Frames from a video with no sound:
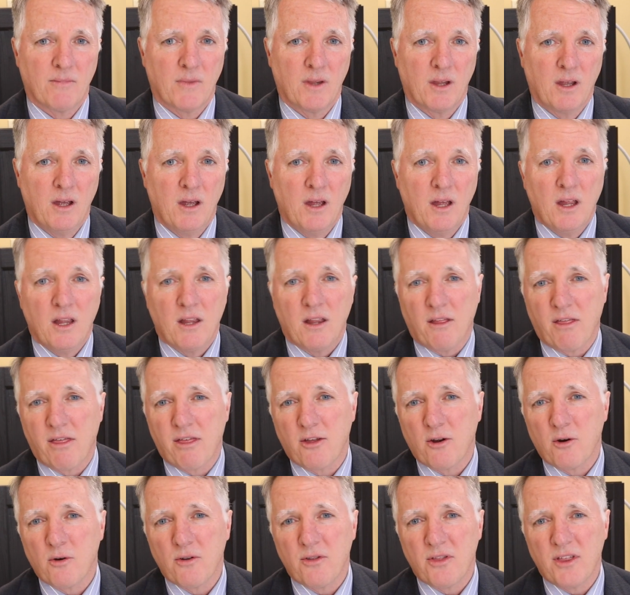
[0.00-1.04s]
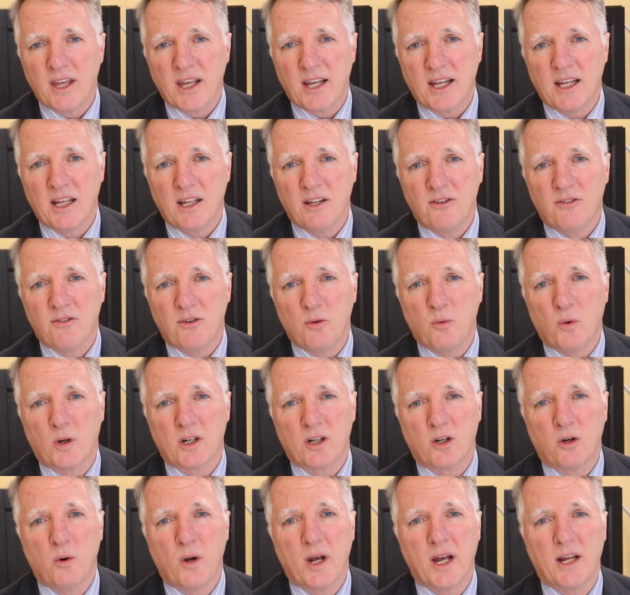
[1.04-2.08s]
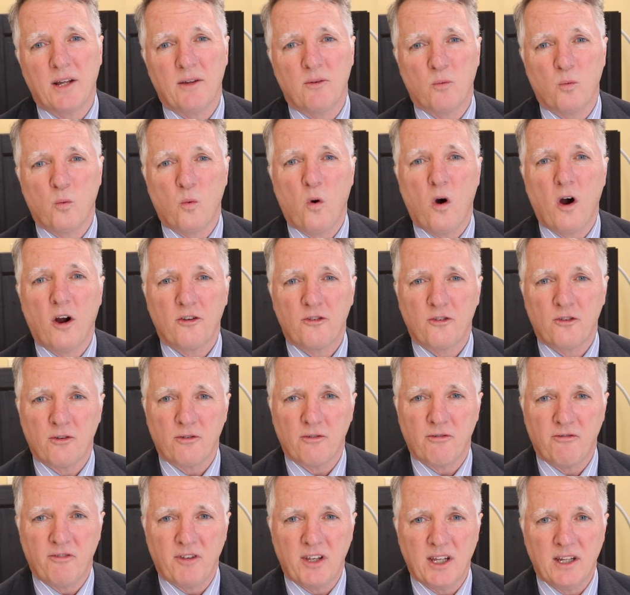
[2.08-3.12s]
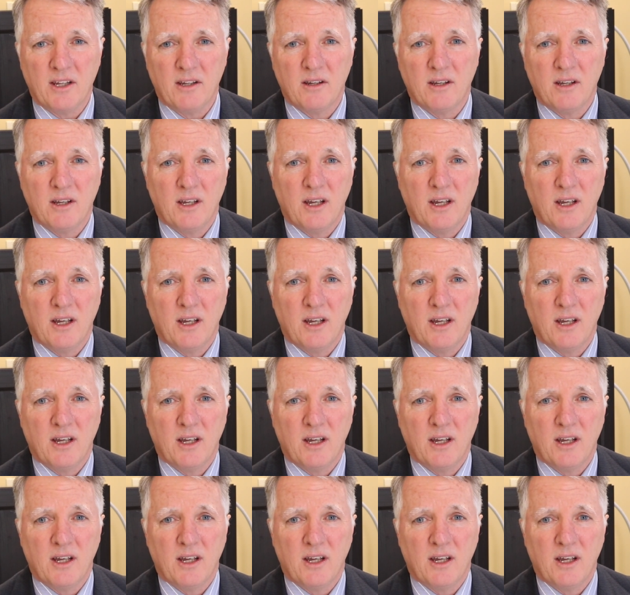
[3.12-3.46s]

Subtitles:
The third thing is you want to go ahead and wash your feet